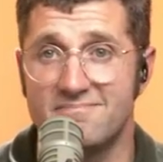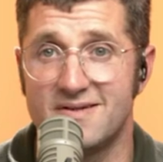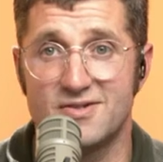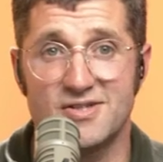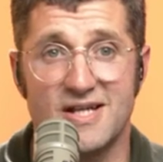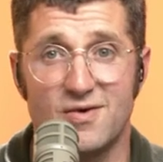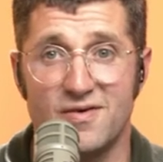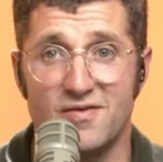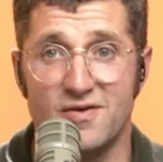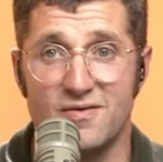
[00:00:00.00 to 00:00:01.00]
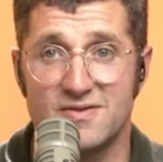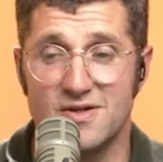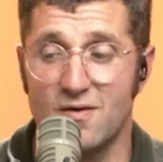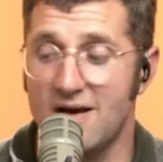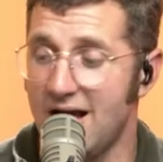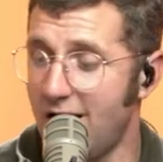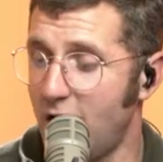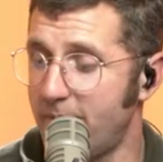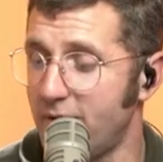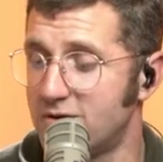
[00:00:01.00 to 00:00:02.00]
Here's a gear review. So I
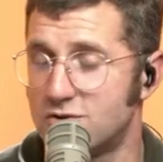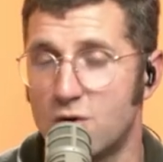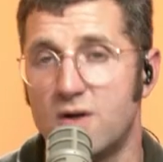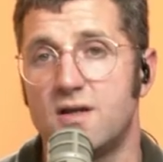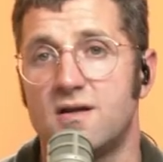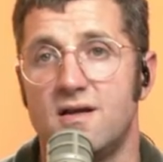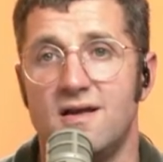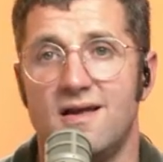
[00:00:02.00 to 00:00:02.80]
hope you enjoyed it.